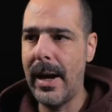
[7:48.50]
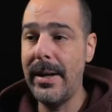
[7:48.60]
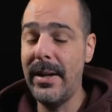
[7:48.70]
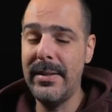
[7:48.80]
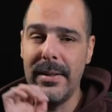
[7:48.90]

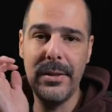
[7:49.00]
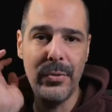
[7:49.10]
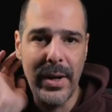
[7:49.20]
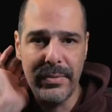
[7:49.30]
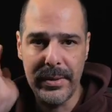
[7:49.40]
IAC
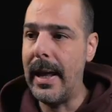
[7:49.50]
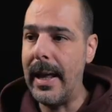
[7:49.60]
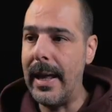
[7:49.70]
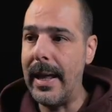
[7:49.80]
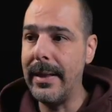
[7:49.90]
driver.
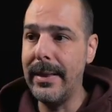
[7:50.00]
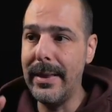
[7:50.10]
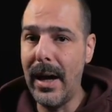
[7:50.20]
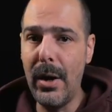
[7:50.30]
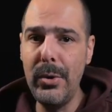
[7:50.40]

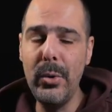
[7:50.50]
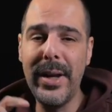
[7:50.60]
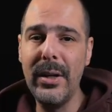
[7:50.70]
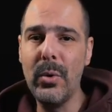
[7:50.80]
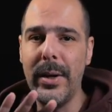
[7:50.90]
And now you
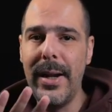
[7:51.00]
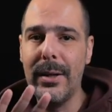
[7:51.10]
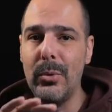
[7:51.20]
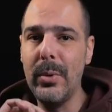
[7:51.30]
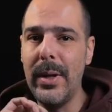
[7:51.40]
can
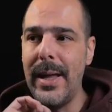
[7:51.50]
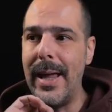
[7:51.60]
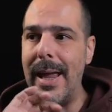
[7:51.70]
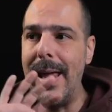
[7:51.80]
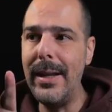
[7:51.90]
connect to
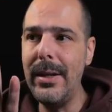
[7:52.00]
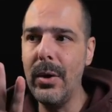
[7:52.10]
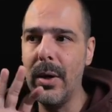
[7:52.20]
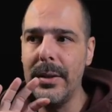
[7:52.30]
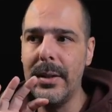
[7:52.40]

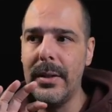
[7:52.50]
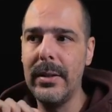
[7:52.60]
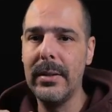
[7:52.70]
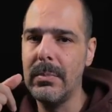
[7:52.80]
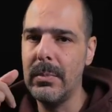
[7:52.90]
any
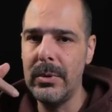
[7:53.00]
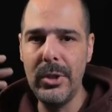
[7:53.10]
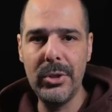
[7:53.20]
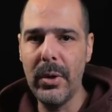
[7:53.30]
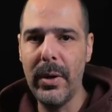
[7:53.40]
other
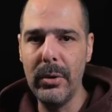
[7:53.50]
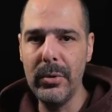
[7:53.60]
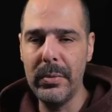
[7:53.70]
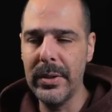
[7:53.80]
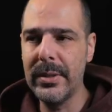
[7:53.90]
digital
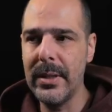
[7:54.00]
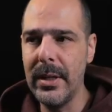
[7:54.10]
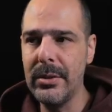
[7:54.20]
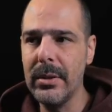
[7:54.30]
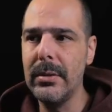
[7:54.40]
audio
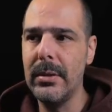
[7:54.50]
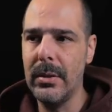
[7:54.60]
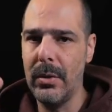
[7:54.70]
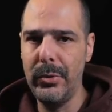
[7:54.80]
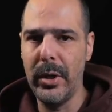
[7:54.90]
workstation
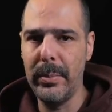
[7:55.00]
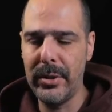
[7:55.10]
on your